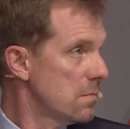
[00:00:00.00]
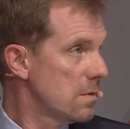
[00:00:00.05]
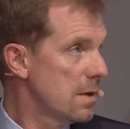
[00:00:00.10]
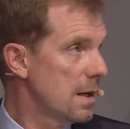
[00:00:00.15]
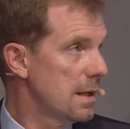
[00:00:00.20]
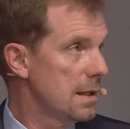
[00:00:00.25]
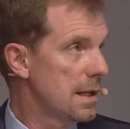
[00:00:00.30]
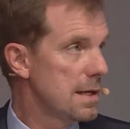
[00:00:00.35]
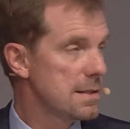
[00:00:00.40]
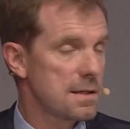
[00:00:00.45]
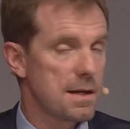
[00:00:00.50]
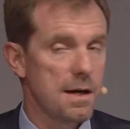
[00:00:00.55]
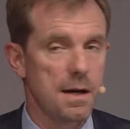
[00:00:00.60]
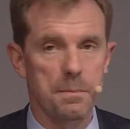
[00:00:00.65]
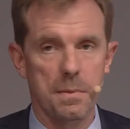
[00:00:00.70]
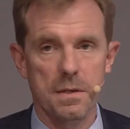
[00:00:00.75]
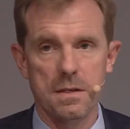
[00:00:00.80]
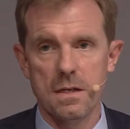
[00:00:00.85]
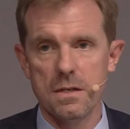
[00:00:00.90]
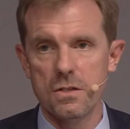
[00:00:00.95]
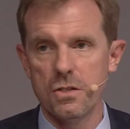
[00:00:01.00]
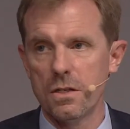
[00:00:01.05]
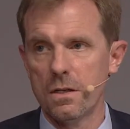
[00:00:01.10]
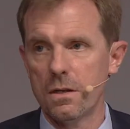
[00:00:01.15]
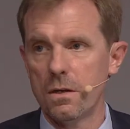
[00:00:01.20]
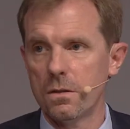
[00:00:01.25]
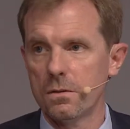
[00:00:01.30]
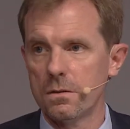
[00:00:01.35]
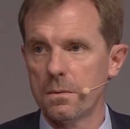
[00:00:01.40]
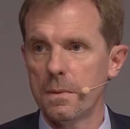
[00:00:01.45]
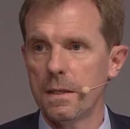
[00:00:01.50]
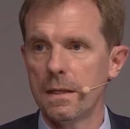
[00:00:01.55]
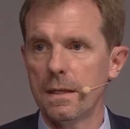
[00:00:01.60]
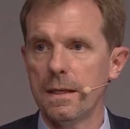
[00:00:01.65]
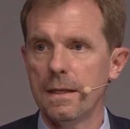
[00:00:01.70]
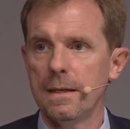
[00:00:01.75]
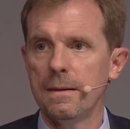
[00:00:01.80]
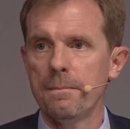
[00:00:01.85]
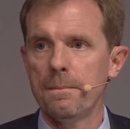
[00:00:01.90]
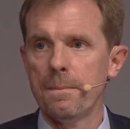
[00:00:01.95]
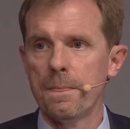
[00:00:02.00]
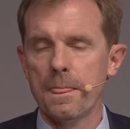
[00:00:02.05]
Got less competition ultimately